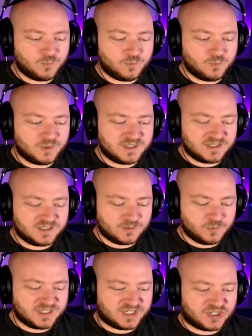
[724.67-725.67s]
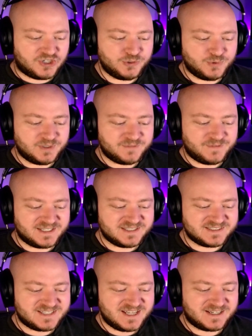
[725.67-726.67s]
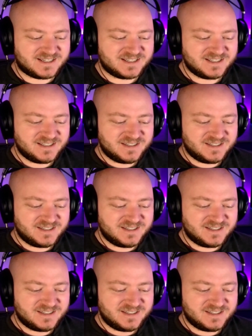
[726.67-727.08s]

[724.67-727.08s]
what a coup if I could take